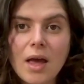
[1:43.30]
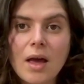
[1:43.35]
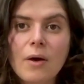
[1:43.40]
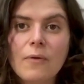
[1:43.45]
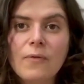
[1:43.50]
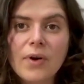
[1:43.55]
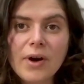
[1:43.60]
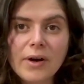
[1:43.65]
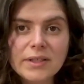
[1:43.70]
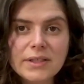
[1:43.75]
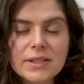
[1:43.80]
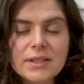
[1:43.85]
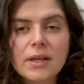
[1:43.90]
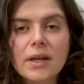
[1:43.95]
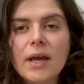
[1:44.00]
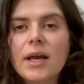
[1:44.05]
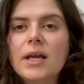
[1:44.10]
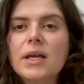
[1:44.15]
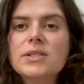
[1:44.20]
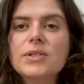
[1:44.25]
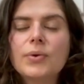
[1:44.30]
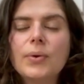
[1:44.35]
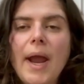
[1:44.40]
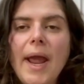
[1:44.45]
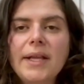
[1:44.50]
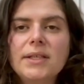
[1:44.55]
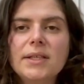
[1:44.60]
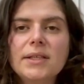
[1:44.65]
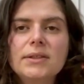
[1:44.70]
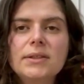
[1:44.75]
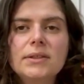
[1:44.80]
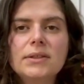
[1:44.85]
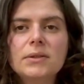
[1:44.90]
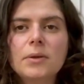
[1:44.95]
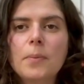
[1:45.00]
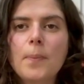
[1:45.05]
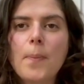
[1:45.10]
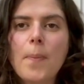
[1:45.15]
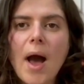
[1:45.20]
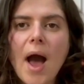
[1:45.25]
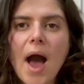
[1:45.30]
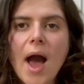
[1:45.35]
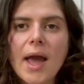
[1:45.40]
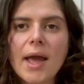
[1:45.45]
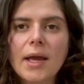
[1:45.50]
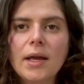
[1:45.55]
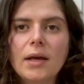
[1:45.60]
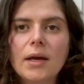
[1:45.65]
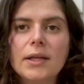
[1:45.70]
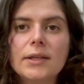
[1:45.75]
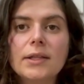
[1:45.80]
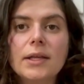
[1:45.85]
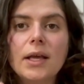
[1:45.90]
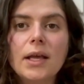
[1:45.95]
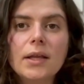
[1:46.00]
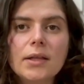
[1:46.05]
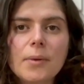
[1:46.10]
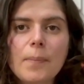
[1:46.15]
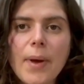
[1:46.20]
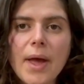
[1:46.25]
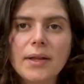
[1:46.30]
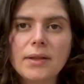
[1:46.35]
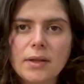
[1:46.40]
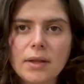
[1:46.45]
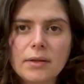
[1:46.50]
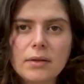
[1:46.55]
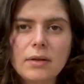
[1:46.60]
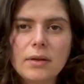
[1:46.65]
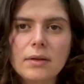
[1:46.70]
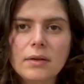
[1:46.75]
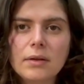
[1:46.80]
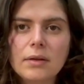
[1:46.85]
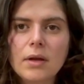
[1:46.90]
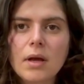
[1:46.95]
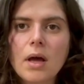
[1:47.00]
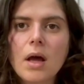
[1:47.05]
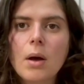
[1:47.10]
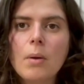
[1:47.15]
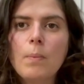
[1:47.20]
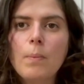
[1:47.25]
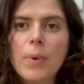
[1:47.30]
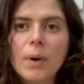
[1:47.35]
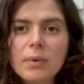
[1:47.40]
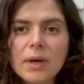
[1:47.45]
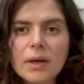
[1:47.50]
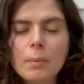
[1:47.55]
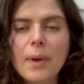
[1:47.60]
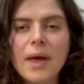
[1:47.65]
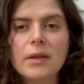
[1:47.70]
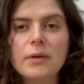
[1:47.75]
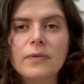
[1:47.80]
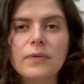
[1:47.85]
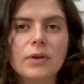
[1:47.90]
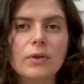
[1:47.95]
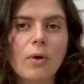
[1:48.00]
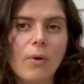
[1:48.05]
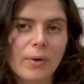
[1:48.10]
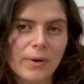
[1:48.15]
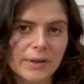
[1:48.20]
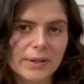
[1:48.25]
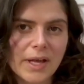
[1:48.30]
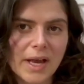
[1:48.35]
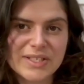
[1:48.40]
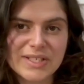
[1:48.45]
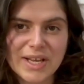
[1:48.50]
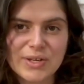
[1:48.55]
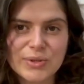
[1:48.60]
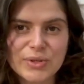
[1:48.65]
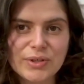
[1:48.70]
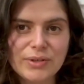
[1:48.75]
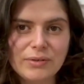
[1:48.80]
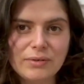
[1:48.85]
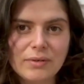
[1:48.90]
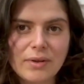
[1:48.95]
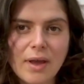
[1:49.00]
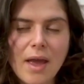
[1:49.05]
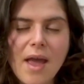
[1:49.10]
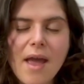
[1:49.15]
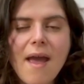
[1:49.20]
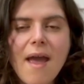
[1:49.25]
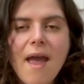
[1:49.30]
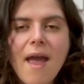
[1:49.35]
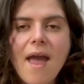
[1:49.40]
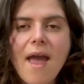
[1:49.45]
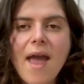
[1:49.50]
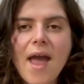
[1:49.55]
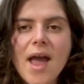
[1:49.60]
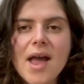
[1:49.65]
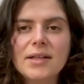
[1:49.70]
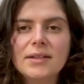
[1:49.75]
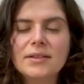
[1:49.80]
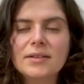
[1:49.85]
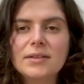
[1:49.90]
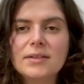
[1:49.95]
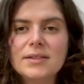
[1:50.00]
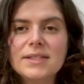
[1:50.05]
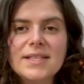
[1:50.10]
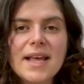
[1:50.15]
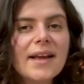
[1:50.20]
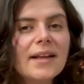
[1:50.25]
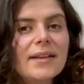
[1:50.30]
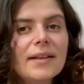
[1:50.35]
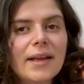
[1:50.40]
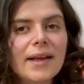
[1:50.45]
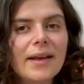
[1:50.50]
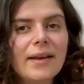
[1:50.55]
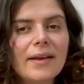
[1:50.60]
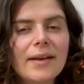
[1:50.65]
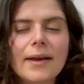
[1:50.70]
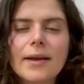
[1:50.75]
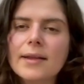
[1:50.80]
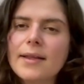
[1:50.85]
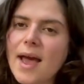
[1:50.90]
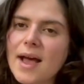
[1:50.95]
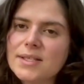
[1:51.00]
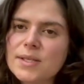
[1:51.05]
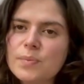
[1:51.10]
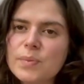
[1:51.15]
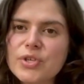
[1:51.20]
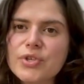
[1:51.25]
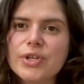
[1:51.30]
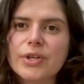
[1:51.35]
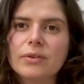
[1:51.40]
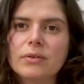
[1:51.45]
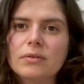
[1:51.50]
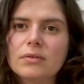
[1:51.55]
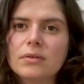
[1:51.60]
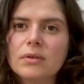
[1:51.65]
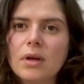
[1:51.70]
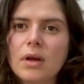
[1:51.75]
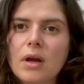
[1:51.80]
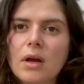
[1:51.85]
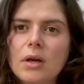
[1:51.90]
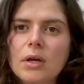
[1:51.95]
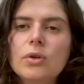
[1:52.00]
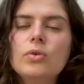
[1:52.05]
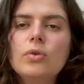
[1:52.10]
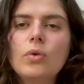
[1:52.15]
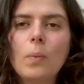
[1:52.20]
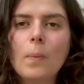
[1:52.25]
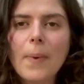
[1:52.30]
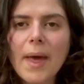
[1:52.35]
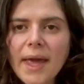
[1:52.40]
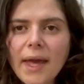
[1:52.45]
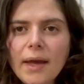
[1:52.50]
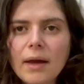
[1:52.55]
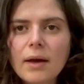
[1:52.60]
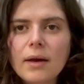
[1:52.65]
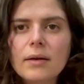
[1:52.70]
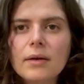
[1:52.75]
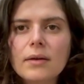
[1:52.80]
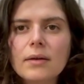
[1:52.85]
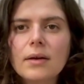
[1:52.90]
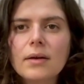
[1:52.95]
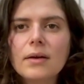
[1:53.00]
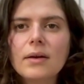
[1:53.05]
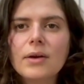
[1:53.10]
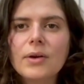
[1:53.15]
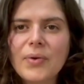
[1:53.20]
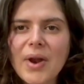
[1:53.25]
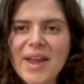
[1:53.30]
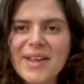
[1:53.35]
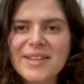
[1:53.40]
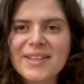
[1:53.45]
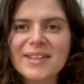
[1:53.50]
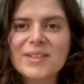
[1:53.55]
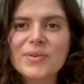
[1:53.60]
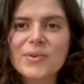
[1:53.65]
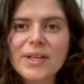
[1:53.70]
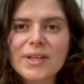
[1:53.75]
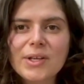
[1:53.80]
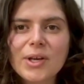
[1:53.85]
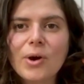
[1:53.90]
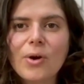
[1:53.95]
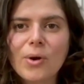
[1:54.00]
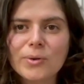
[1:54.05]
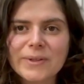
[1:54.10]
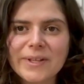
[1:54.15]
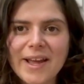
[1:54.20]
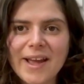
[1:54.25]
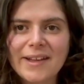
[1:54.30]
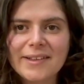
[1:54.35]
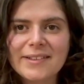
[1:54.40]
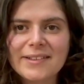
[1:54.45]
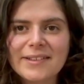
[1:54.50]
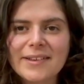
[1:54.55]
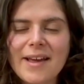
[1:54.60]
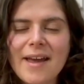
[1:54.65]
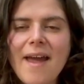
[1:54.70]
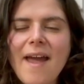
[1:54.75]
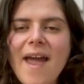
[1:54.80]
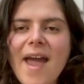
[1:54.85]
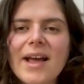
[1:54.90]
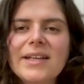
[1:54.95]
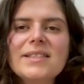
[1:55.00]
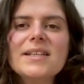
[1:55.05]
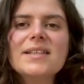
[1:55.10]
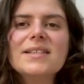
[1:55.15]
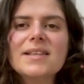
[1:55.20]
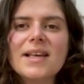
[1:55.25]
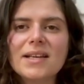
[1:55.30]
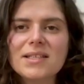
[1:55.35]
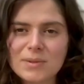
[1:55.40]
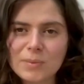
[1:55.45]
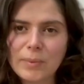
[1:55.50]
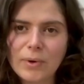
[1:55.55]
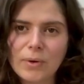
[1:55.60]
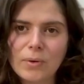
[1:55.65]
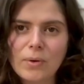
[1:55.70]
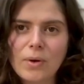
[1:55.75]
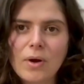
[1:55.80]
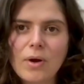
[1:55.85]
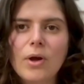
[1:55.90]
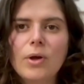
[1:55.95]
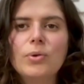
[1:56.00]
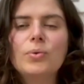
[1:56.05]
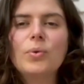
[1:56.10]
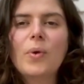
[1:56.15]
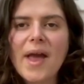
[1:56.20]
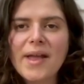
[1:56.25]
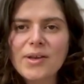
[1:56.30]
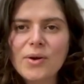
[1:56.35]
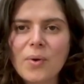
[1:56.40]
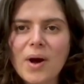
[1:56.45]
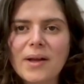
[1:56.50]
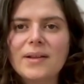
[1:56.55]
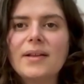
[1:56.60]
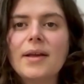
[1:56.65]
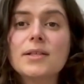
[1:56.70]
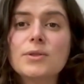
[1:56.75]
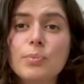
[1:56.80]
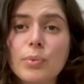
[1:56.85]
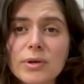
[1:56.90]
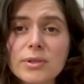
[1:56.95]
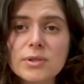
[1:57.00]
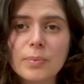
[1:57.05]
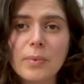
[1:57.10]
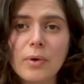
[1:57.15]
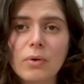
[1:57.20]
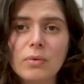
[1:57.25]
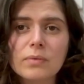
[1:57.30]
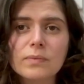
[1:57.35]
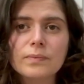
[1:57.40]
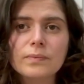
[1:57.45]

First, it's created by an independent public benefit organization, and secondly, it has a mission to make creating 3D content as accessible to anyone as possible.